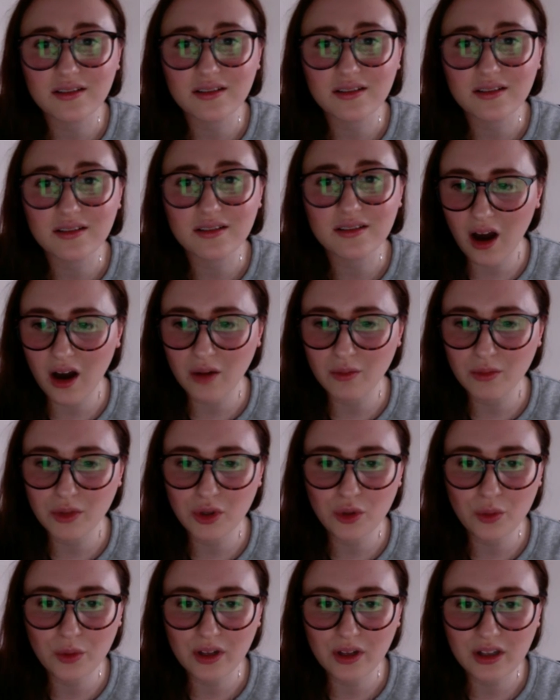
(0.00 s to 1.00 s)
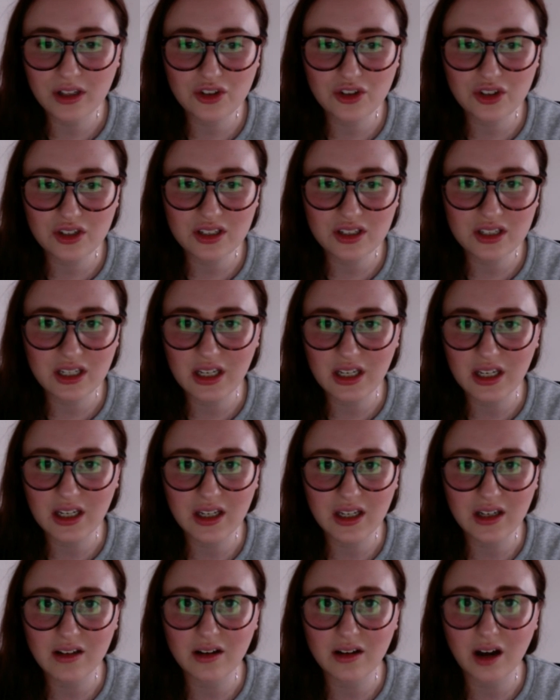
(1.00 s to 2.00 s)
Like you really just
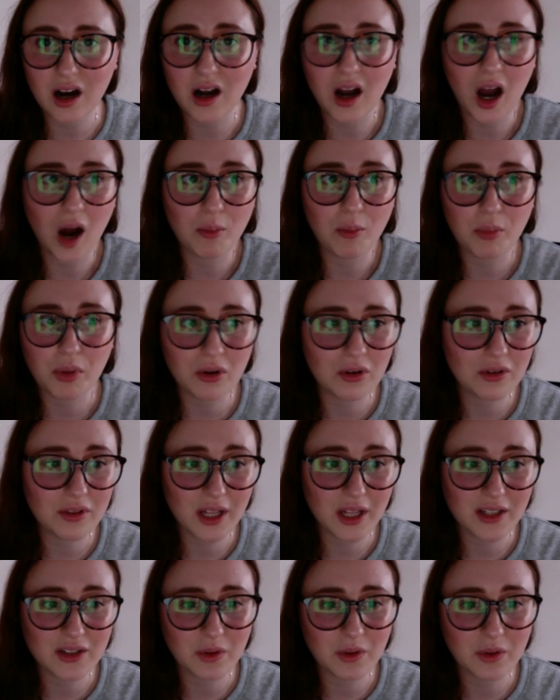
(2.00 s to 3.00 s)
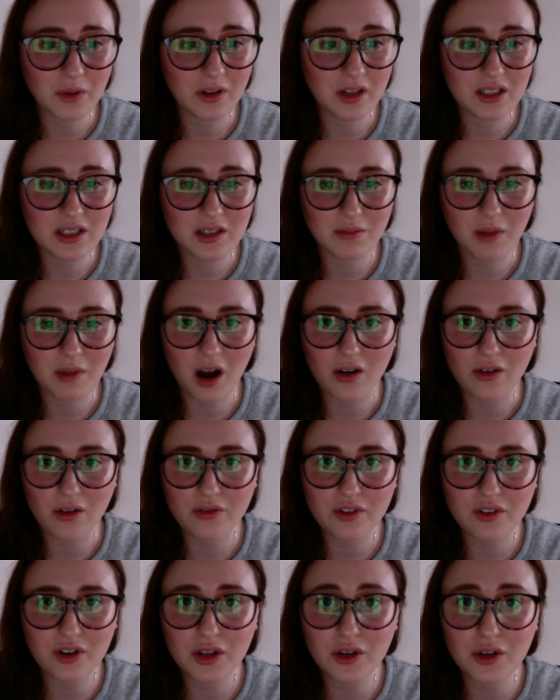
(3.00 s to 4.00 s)
need a couple that's willing to model
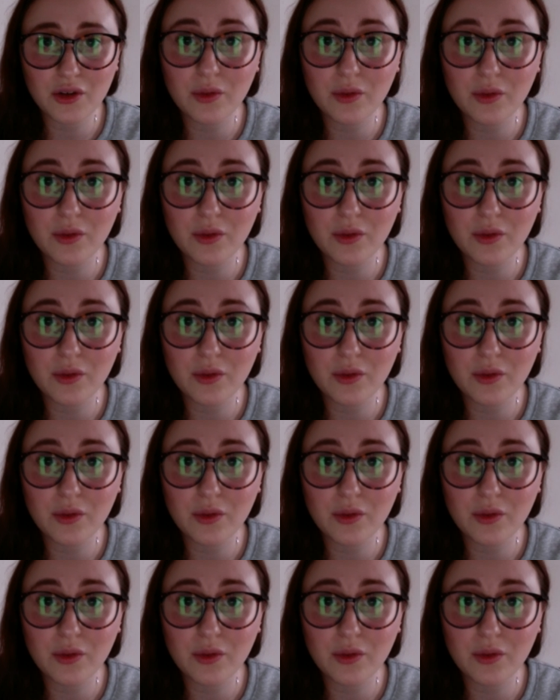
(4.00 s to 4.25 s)
for you.